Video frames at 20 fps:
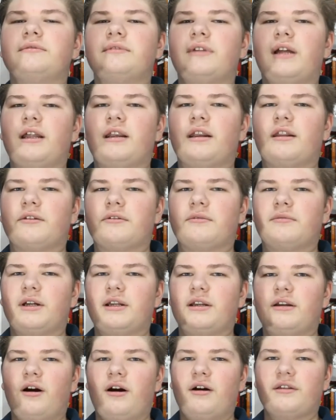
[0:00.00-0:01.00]
another
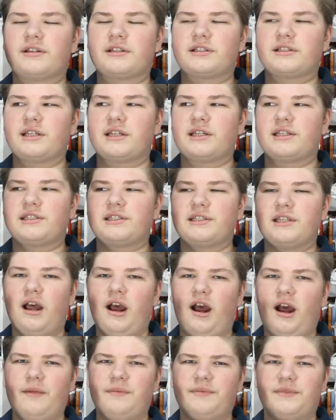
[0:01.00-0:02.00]
one on this list.
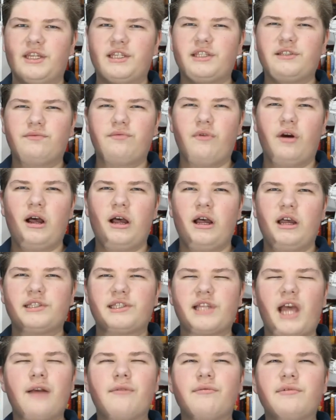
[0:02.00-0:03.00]
I
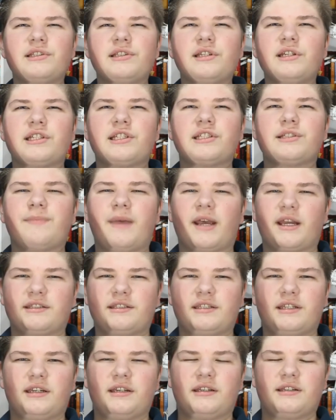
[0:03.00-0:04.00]
wasn't
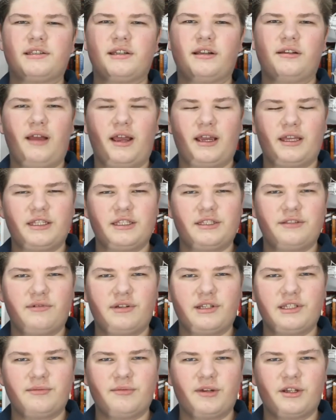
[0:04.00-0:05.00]
expecting to like this
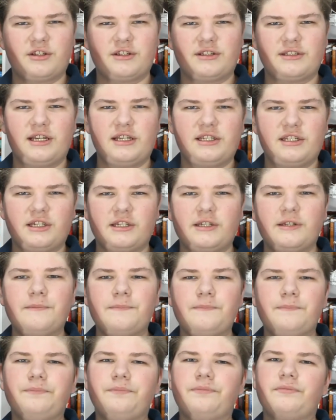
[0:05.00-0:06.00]
one as much as I did.
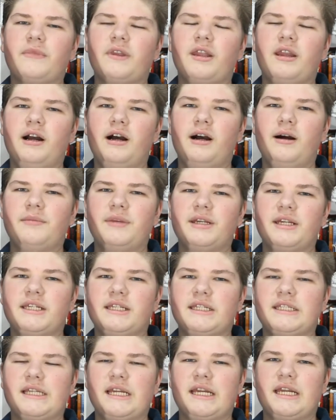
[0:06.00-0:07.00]
It
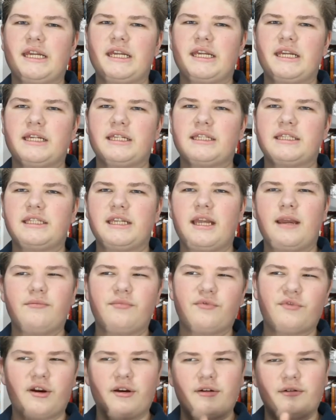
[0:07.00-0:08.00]
is a
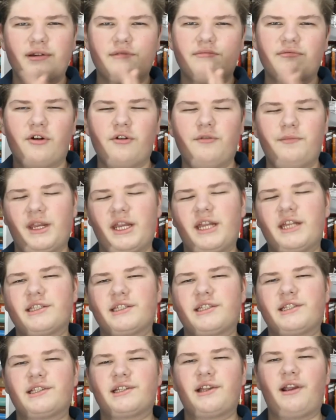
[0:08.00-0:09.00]
contemporary
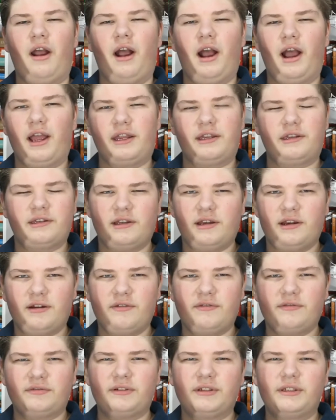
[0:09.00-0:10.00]
romance, kind
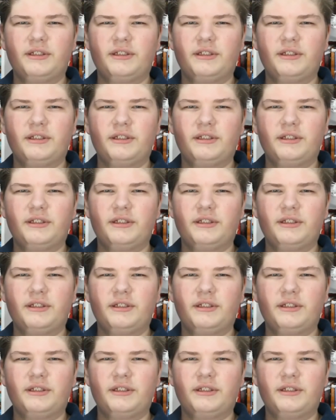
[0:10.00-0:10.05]
of,